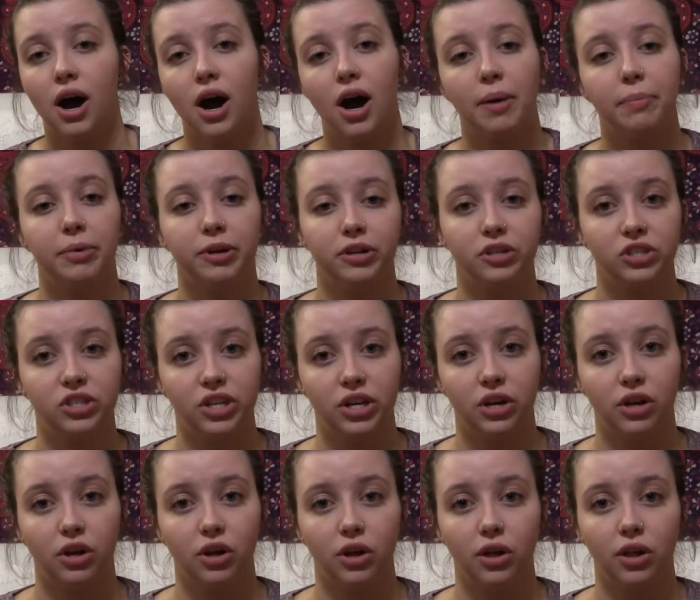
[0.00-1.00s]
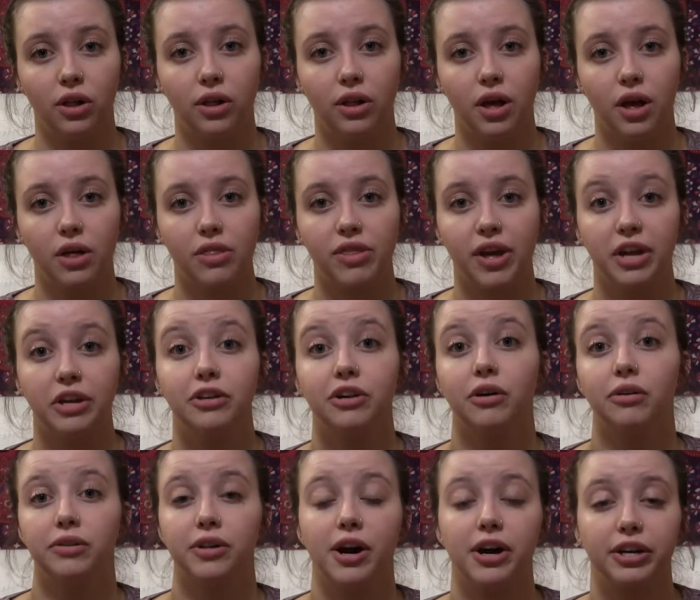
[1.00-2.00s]
up until they
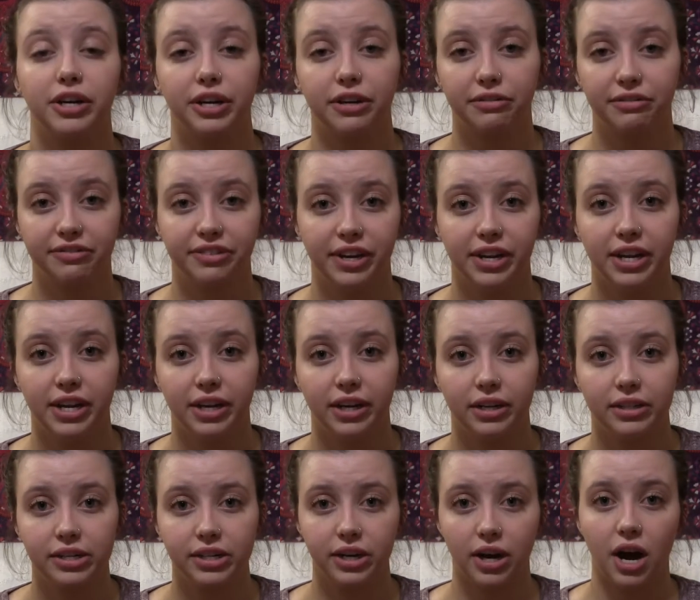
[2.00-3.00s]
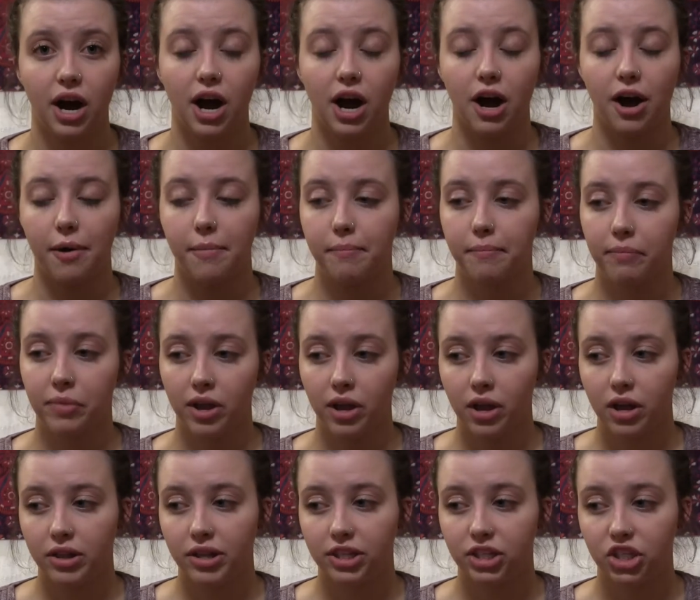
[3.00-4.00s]
no longer fit
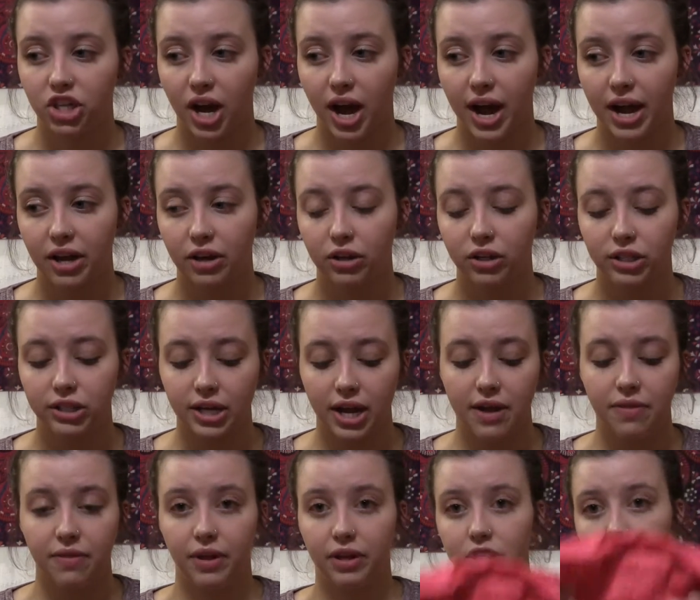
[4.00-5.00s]
the child, and